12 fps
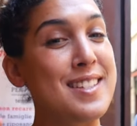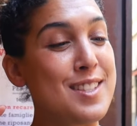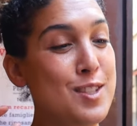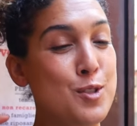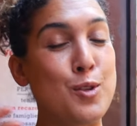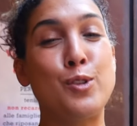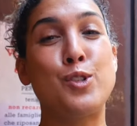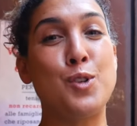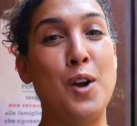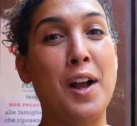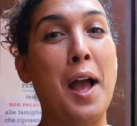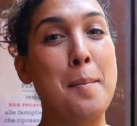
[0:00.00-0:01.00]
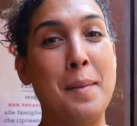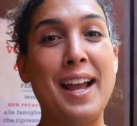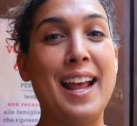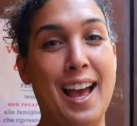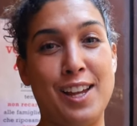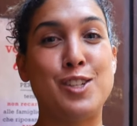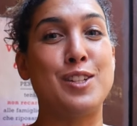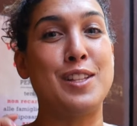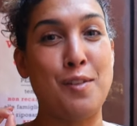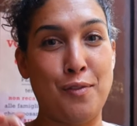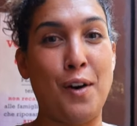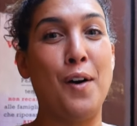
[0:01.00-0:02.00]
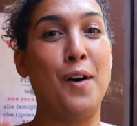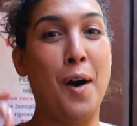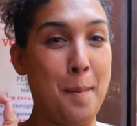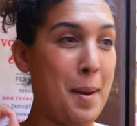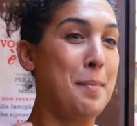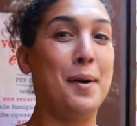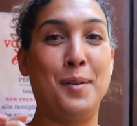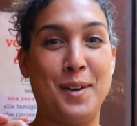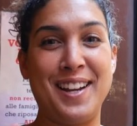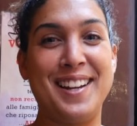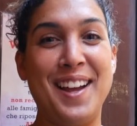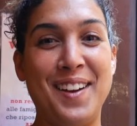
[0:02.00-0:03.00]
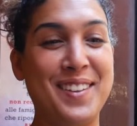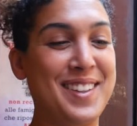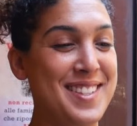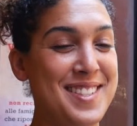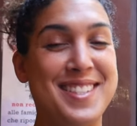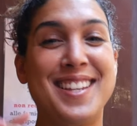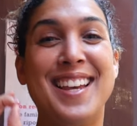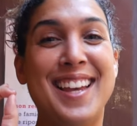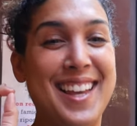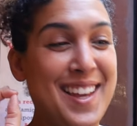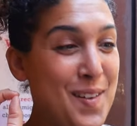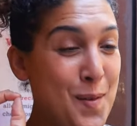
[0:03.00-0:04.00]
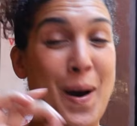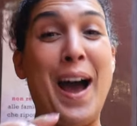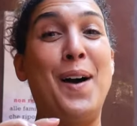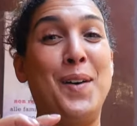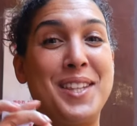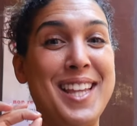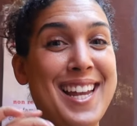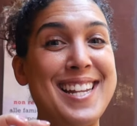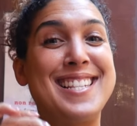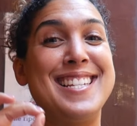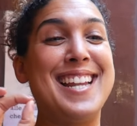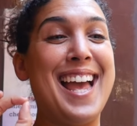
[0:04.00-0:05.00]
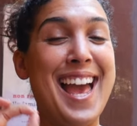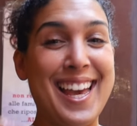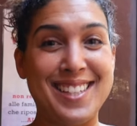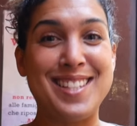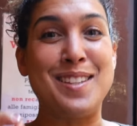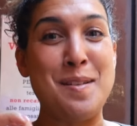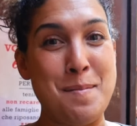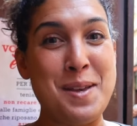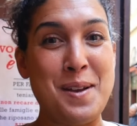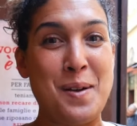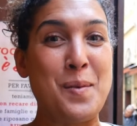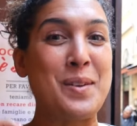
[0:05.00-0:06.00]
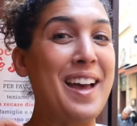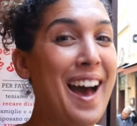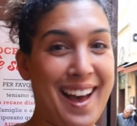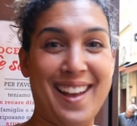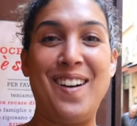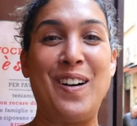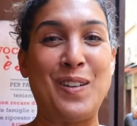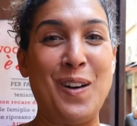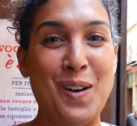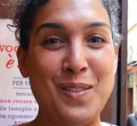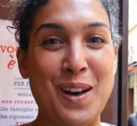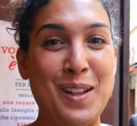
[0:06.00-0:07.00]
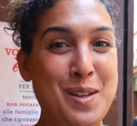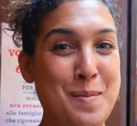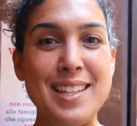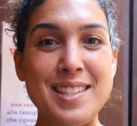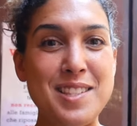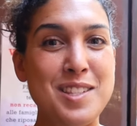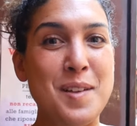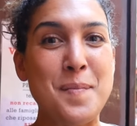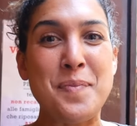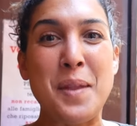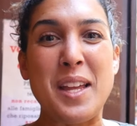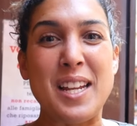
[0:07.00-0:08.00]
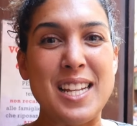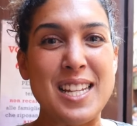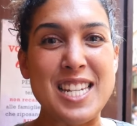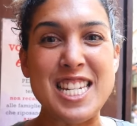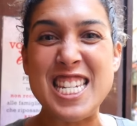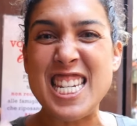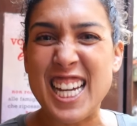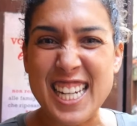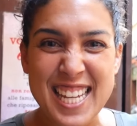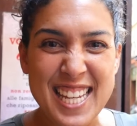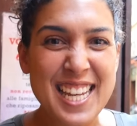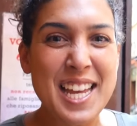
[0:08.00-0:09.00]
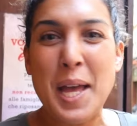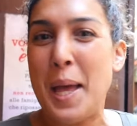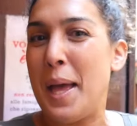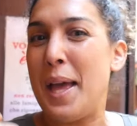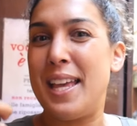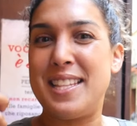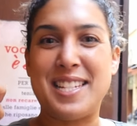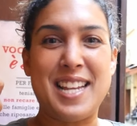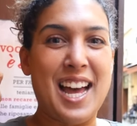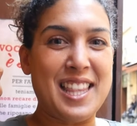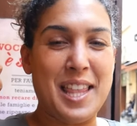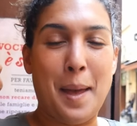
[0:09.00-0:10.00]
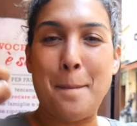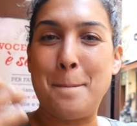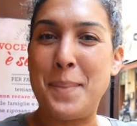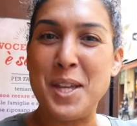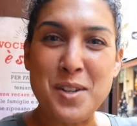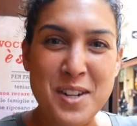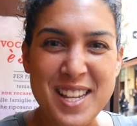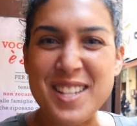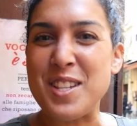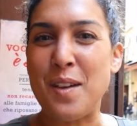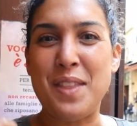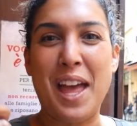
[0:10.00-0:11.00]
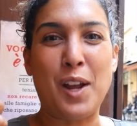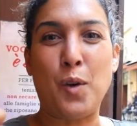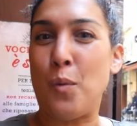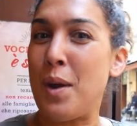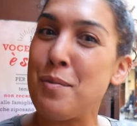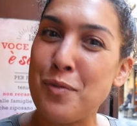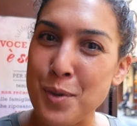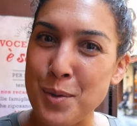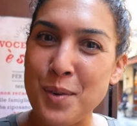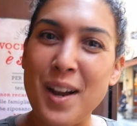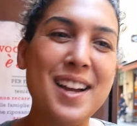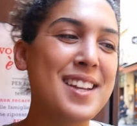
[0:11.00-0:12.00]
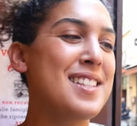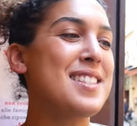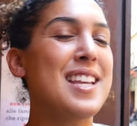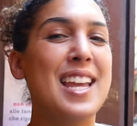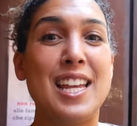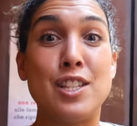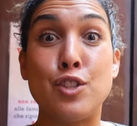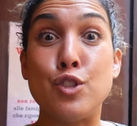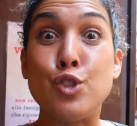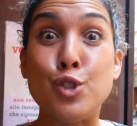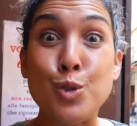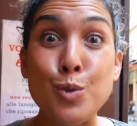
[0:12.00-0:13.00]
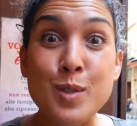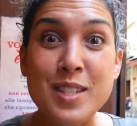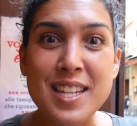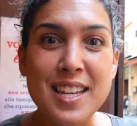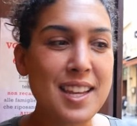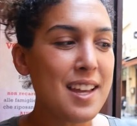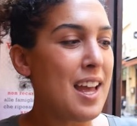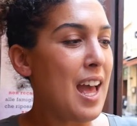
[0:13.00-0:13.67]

it's so strong, I might actually fall on my butt right now, because wow, that is an excellent beer with a high alcohol volume. It's nutty, it's got that bitterness of that grapefruit rind, it's juicy,